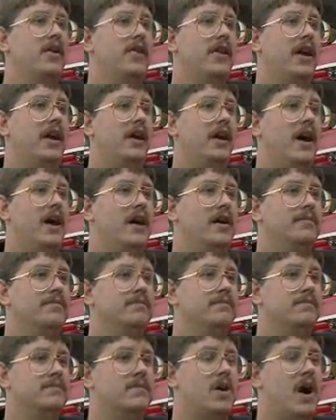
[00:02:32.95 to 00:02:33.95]
and the
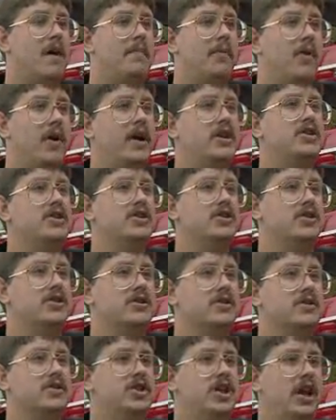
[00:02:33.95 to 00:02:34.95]

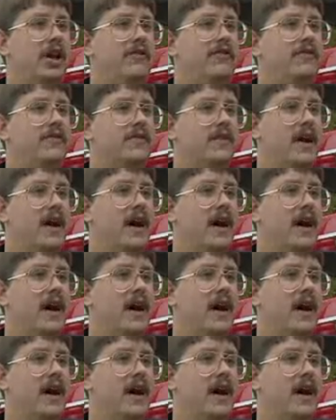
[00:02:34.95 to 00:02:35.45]
operations chief,